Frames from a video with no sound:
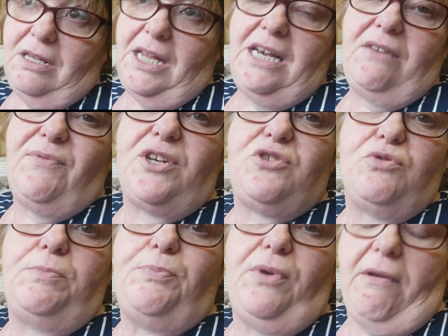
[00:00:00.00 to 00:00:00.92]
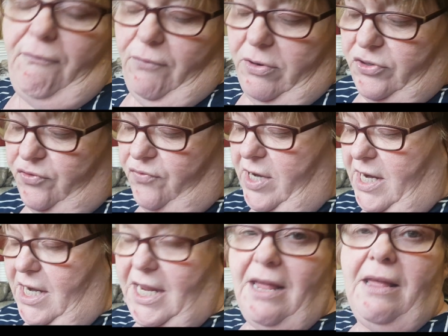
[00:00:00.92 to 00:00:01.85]
individual preference
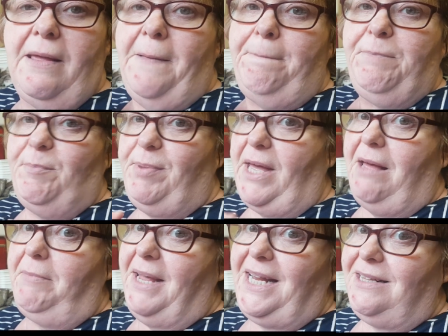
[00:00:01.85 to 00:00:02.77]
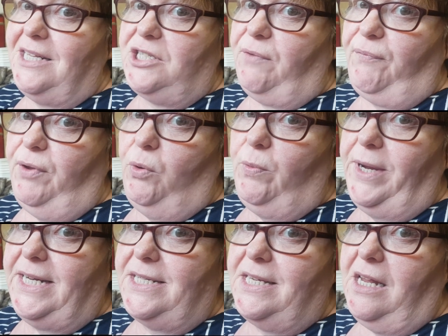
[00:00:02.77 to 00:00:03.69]
really. But I made this a few
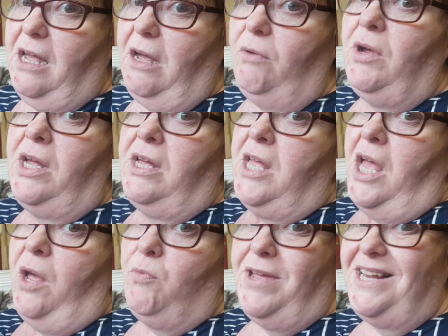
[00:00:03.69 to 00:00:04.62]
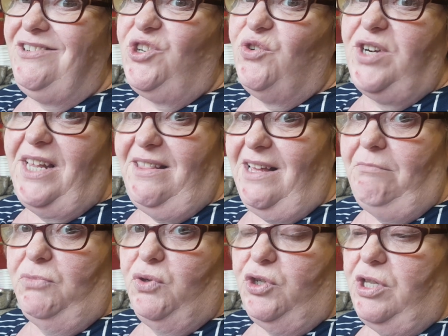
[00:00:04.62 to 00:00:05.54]
weeks ago and we enjoyed it
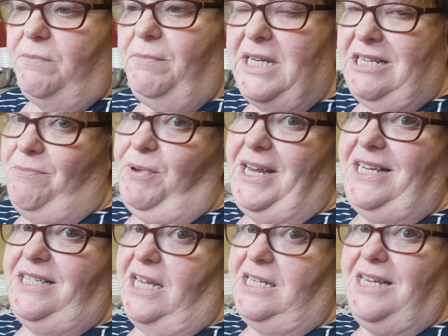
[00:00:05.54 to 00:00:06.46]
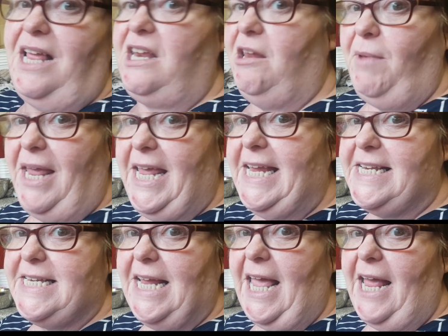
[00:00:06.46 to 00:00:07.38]
that much that Mr. P says, can you make
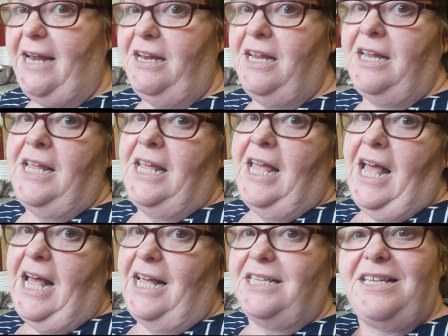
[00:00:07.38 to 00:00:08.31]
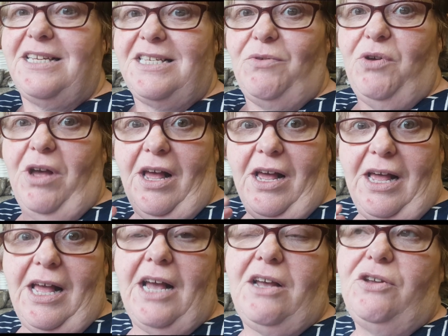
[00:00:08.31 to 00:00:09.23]
it again? I says,
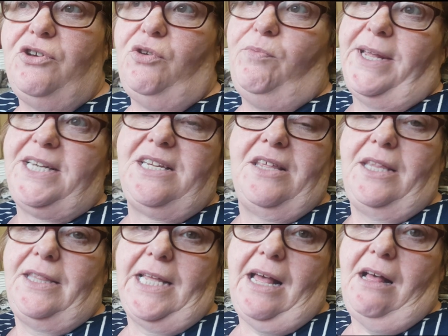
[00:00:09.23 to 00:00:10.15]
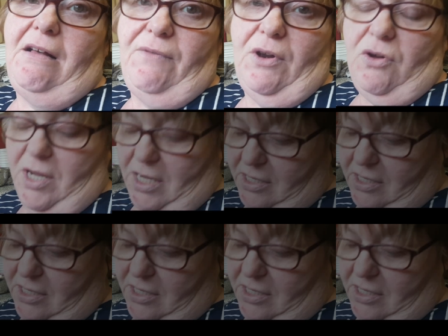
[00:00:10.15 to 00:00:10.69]
I can do better than that, I'll vlog